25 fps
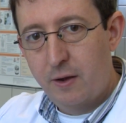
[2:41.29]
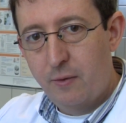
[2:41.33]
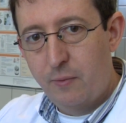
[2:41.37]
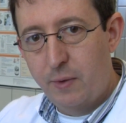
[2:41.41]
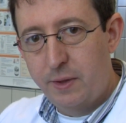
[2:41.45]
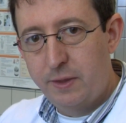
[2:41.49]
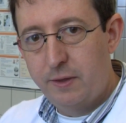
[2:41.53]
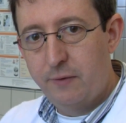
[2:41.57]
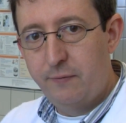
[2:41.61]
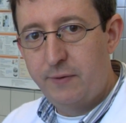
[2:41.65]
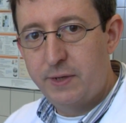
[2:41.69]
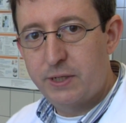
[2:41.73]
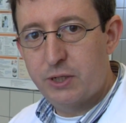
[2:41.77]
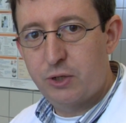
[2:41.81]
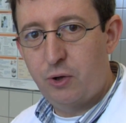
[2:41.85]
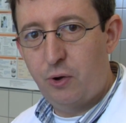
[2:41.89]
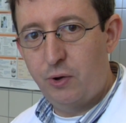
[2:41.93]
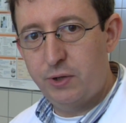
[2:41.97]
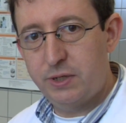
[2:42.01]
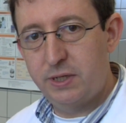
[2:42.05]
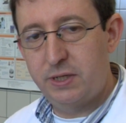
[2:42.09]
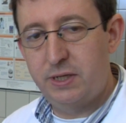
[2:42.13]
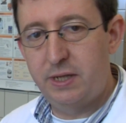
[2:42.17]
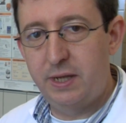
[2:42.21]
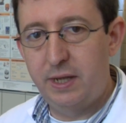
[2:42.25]
When the
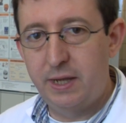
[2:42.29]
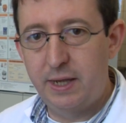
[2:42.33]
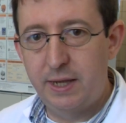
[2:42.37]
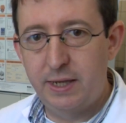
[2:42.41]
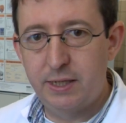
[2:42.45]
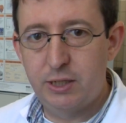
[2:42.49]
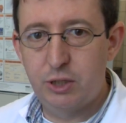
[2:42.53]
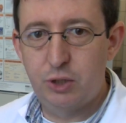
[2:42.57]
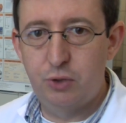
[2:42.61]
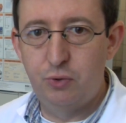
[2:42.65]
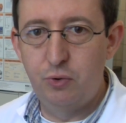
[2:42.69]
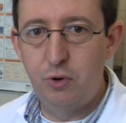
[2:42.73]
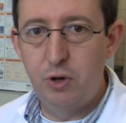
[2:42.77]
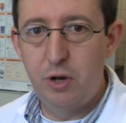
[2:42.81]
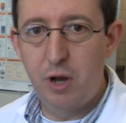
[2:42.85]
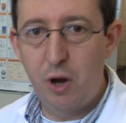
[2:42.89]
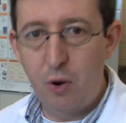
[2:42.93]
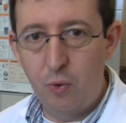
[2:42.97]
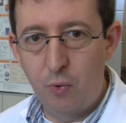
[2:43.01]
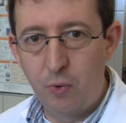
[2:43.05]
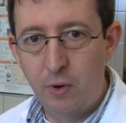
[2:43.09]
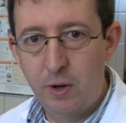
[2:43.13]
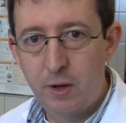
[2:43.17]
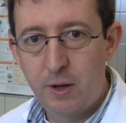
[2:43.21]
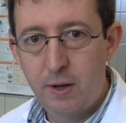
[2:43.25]
viscosity is too
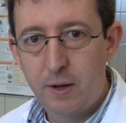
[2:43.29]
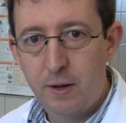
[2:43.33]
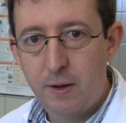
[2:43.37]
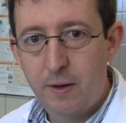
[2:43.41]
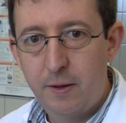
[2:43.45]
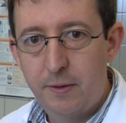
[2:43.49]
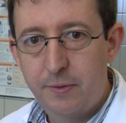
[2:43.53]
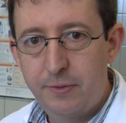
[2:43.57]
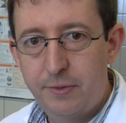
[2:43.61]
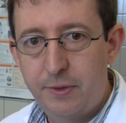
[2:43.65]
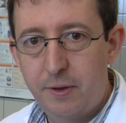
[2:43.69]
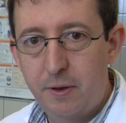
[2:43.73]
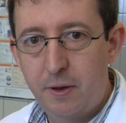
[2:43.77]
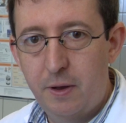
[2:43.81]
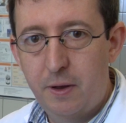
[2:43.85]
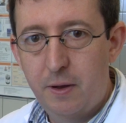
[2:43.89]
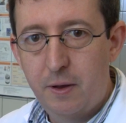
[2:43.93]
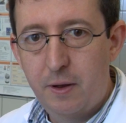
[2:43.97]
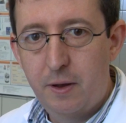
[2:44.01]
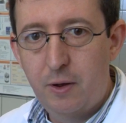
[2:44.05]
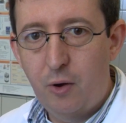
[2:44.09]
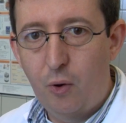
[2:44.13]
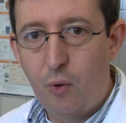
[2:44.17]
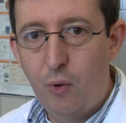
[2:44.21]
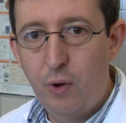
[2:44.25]
low, the
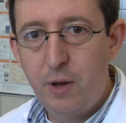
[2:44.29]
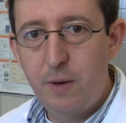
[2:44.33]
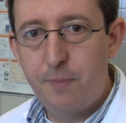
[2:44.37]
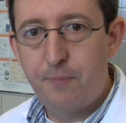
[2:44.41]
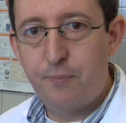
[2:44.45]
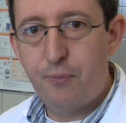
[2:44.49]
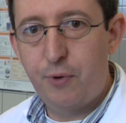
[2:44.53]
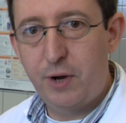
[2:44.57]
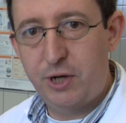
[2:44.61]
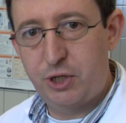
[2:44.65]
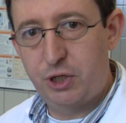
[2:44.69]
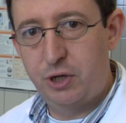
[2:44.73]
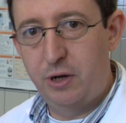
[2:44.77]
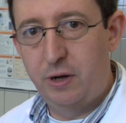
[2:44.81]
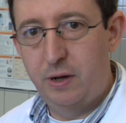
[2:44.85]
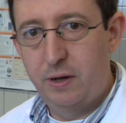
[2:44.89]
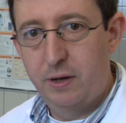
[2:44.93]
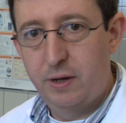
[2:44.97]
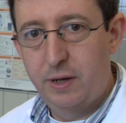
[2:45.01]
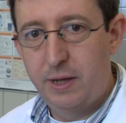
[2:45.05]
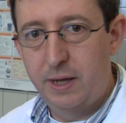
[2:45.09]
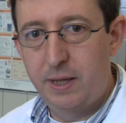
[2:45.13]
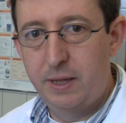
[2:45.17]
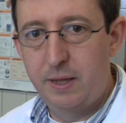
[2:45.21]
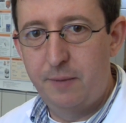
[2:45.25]
oil pressure
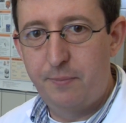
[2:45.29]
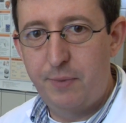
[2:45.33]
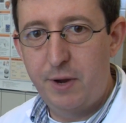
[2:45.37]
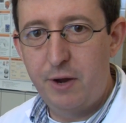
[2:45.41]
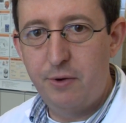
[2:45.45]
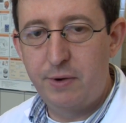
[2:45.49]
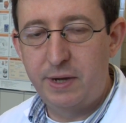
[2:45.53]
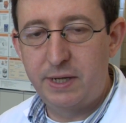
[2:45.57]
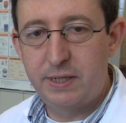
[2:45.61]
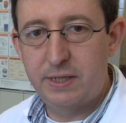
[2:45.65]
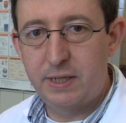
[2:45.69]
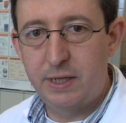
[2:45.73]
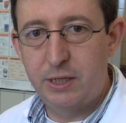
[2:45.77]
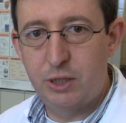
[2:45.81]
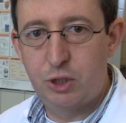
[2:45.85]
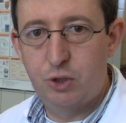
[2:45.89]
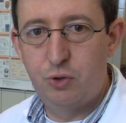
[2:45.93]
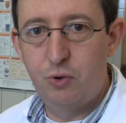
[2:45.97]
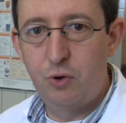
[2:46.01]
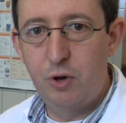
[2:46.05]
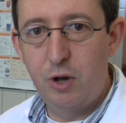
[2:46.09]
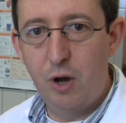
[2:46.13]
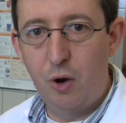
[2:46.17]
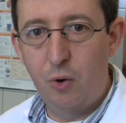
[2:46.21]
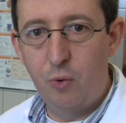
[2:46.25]
in the bearings is
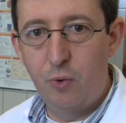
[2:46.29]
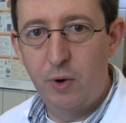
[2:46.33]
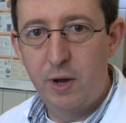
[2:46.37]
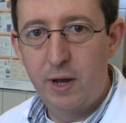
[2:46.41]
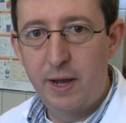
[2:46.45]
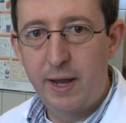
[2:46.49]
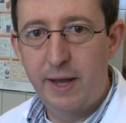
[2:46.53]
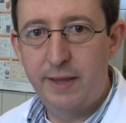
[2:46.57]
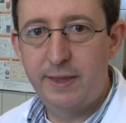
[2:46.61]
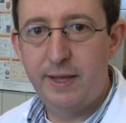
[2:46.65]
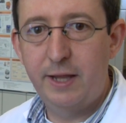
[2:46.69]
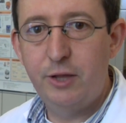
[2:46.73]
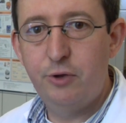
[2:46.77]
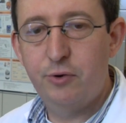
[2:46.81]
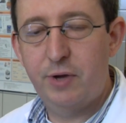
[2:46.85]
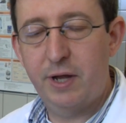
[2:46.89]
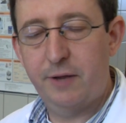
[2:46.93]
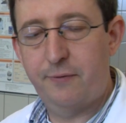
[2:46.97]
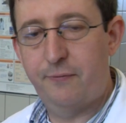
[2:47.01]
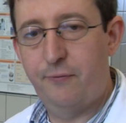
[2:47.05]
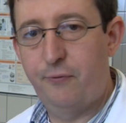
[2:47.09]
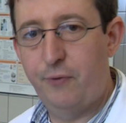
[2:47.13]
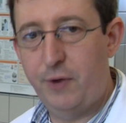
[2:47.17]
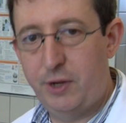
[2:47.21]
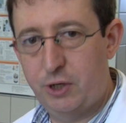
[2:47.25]
too low, and then you
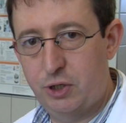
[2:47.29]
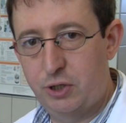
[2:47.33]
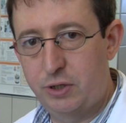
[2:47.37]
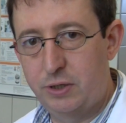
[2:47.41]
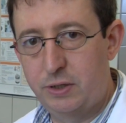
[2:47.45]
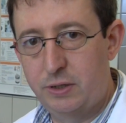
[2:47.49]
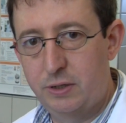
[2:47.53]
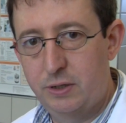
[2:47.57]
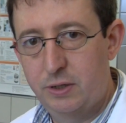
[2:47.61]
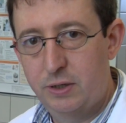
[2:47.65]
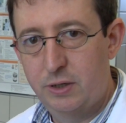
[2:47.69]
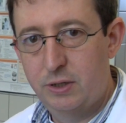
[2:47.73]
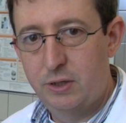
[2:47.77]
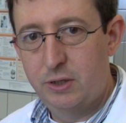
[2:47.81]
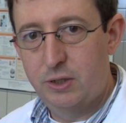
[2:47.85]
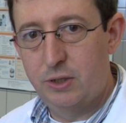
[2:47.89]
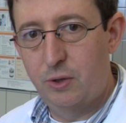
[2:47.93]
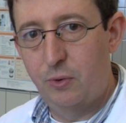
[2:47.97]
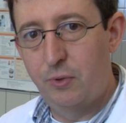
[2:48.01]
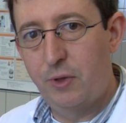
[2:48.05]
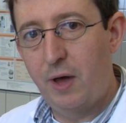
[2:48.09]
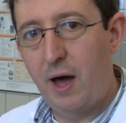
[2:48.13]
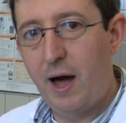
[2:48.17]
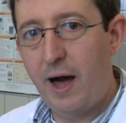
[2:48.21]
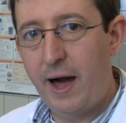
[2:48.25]
get friction.
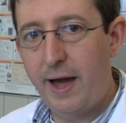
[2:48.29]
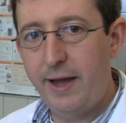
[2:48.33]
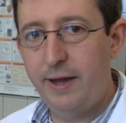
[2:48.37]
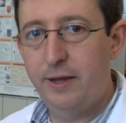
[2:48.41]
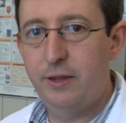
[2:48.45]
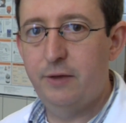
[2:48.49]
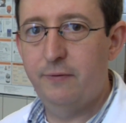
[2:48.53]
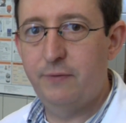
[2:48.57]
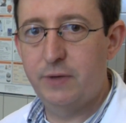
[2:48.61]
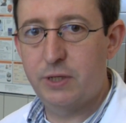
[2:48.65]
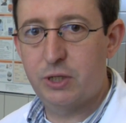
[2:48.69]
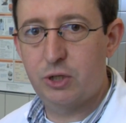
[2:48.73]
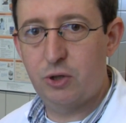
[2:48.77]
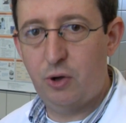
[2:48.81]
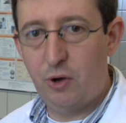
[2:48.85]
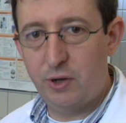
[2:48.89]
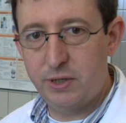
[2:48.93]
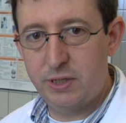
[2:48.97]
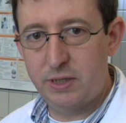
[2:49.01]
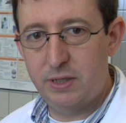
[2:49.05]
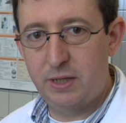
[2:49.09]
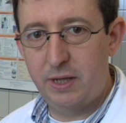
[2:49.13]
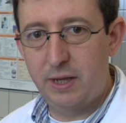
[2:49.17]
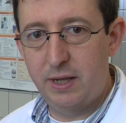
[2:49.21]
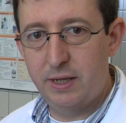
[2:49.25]
So the higher the
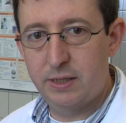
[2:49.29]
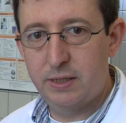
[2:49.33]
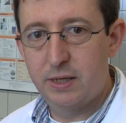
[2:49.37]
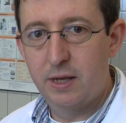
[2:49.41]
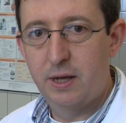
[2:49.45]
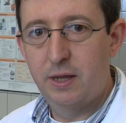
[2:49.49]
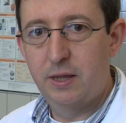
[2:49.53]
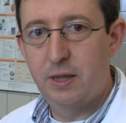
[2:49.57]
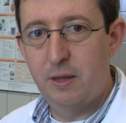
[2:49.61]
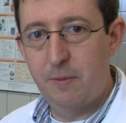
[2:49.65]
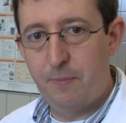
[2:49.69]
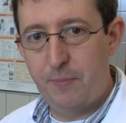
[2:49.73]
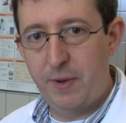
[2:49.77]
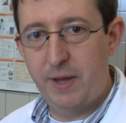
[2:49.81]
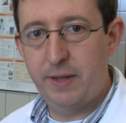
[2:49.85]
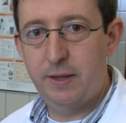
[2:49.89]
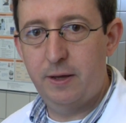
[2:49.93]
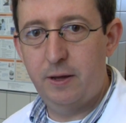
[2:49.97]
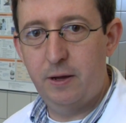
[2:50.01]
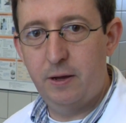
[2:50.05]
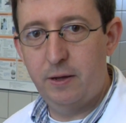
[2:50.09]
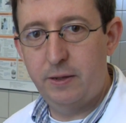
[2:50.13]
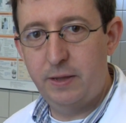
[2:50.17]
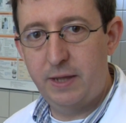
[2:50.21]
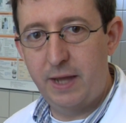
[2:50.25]
viscosity is, the
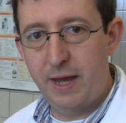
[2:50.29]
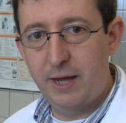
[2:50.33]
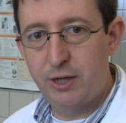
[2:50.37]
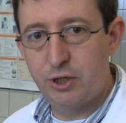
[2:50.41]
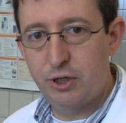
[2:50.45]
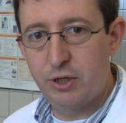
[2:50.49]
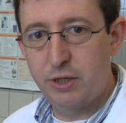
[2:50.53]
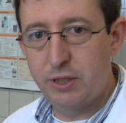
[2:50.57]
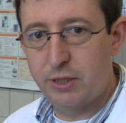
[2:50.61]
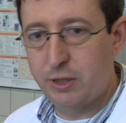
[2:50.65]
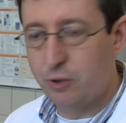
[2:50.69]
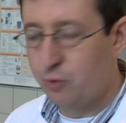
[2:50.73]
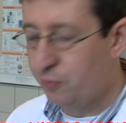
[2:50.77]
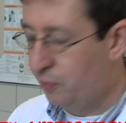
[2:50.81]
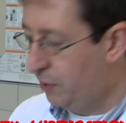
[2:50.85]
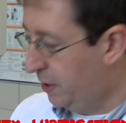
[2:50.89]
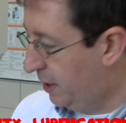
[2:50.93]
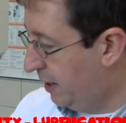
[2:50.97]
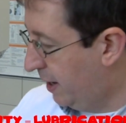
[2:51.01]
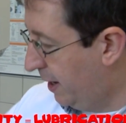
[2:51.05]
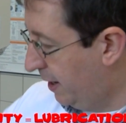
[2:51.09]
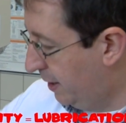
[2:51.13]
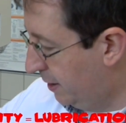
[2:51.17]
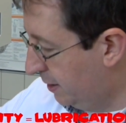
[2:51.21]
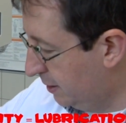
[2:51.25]
better the engine is
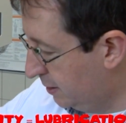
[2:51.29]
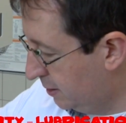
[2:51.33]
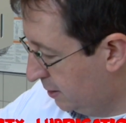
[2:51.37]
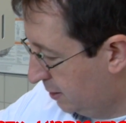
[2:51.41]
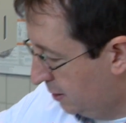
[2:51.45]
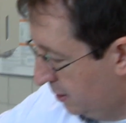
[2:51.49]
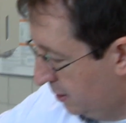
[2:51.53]
lubricated.